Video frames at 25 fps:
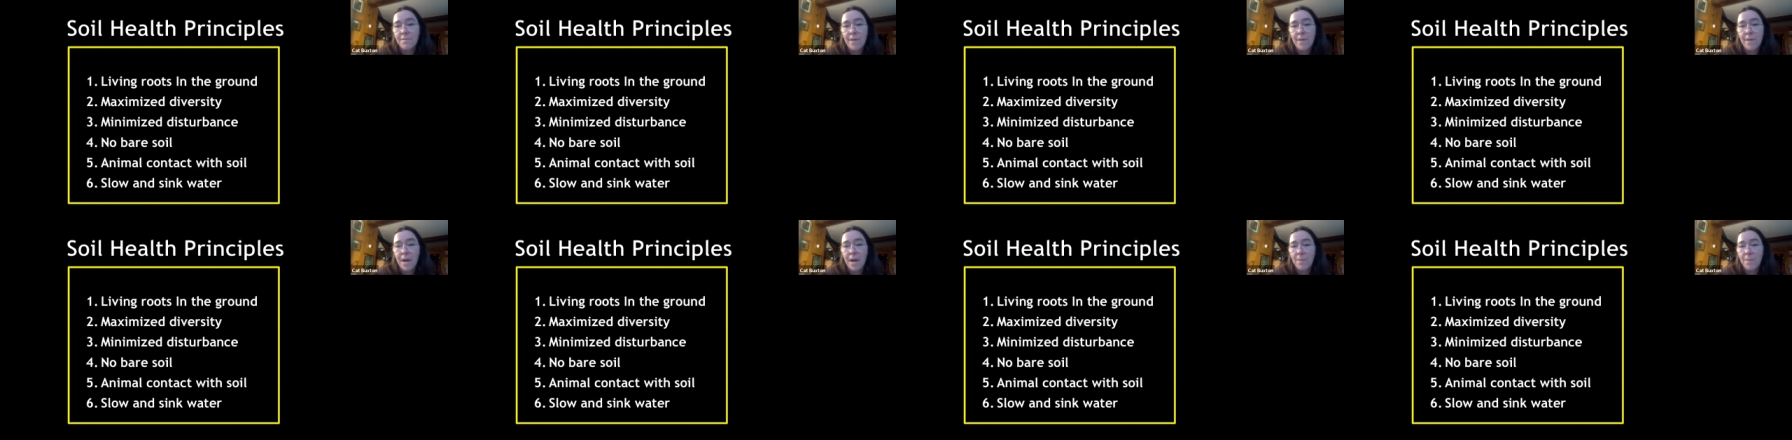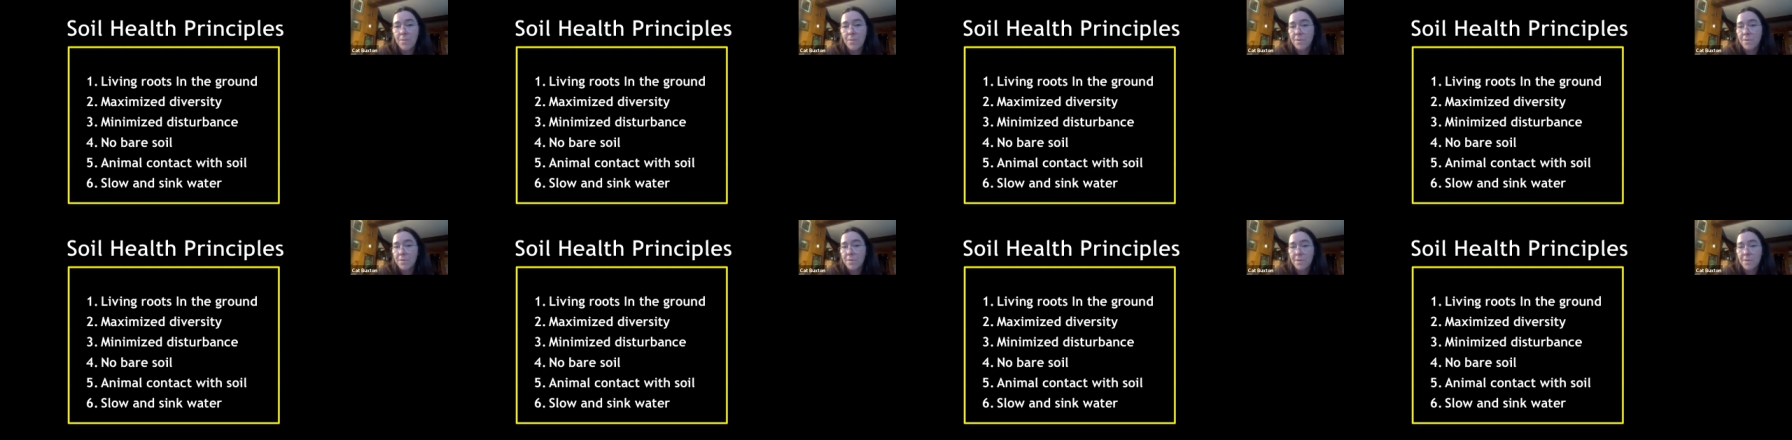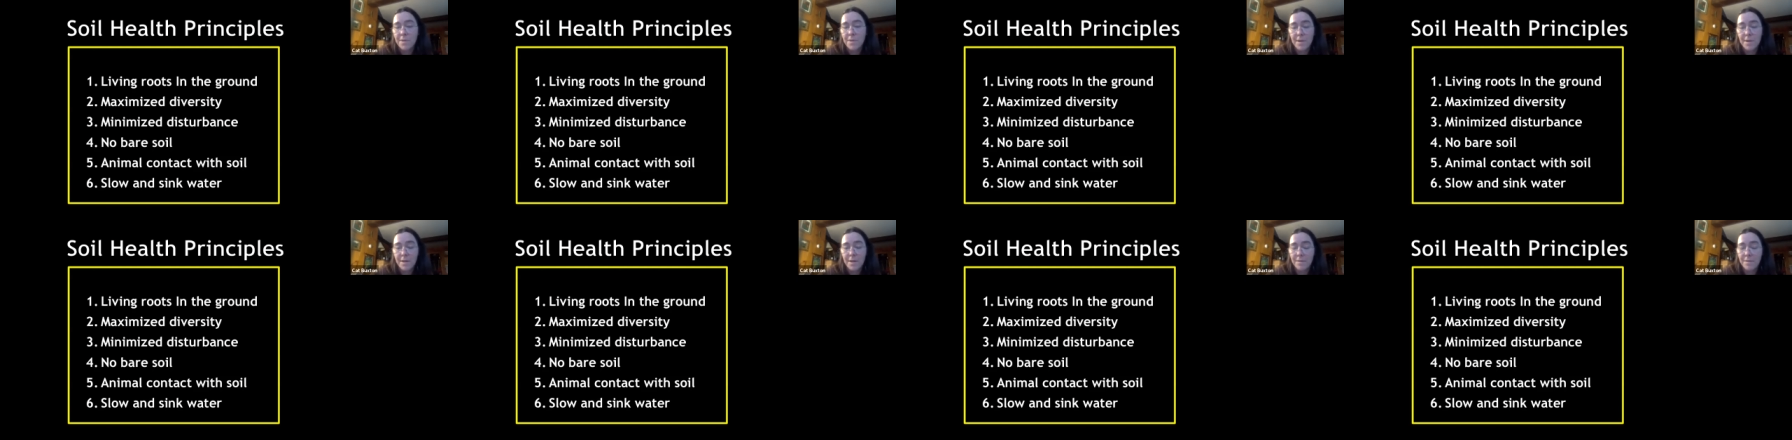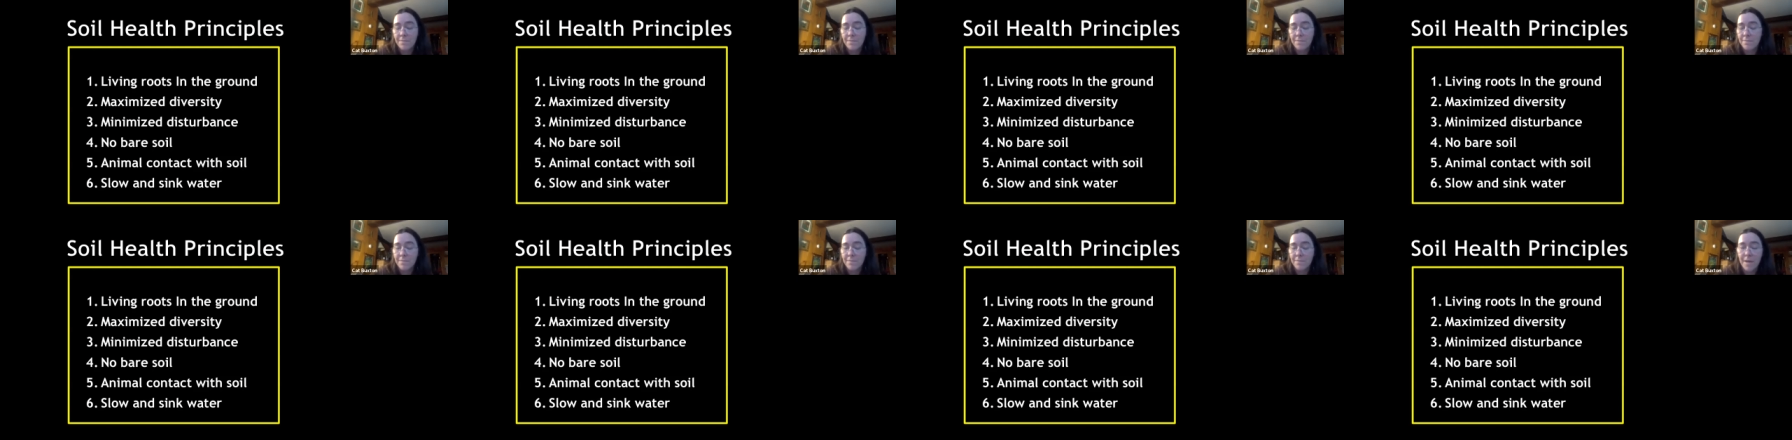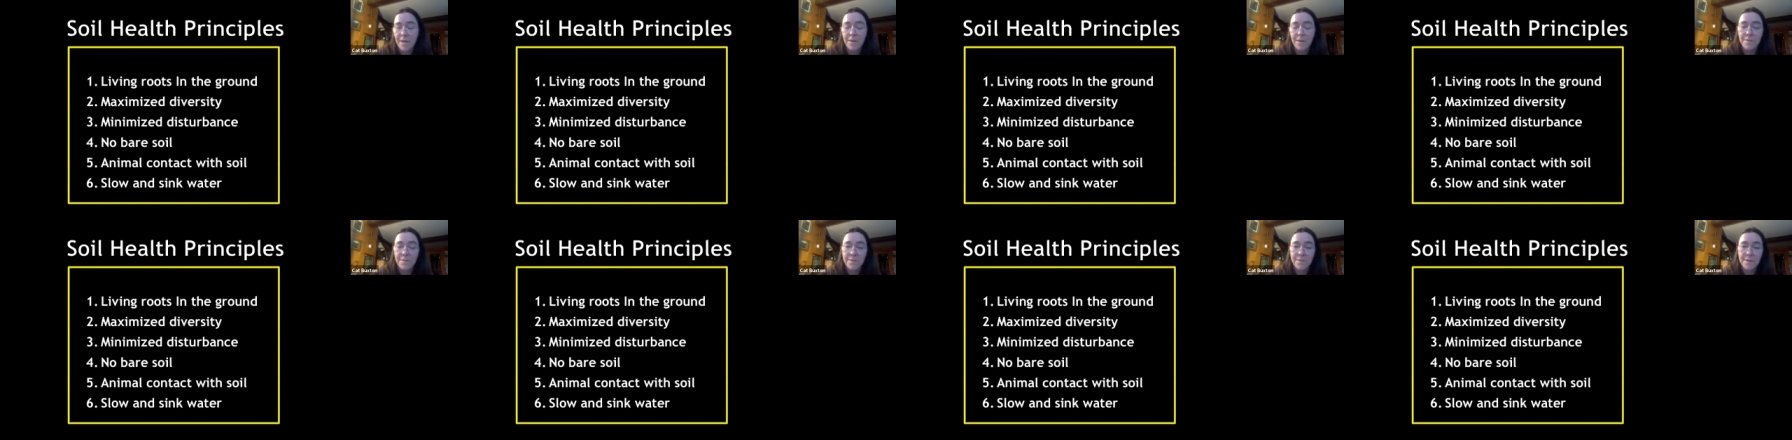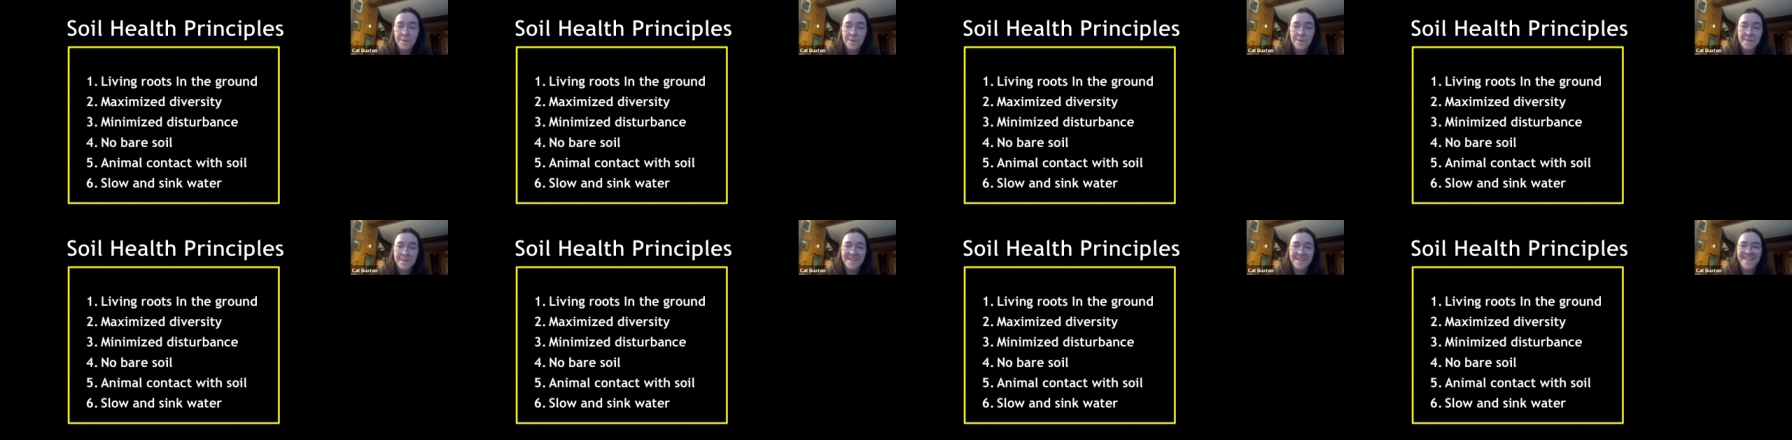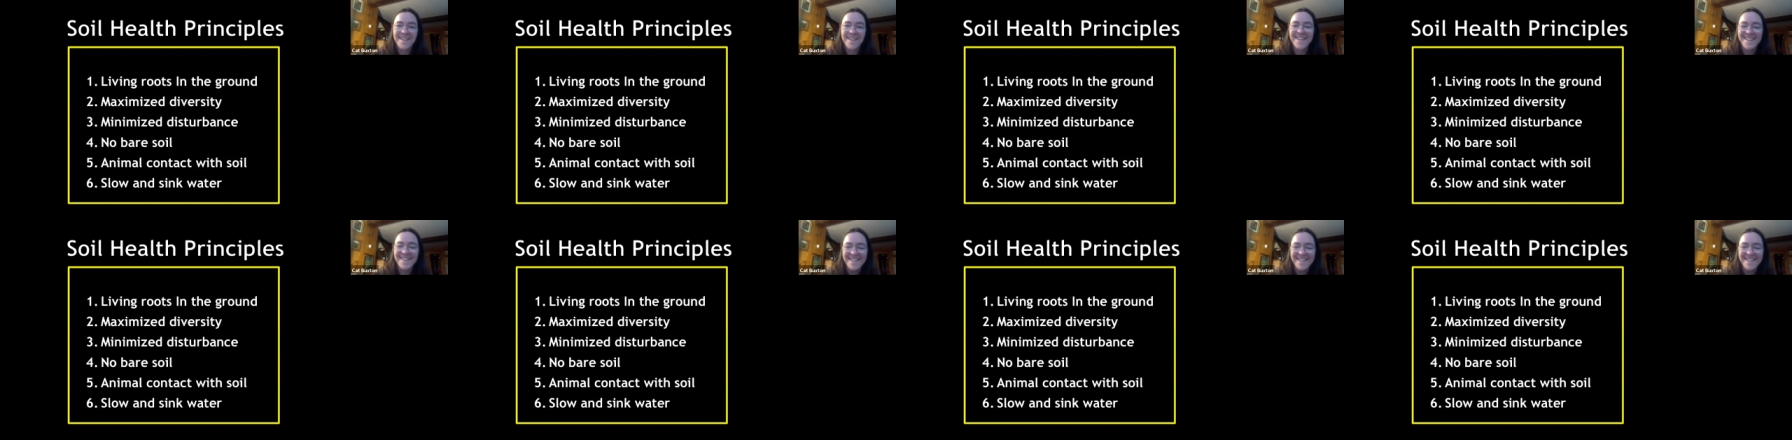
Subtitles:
hoppers and elephants.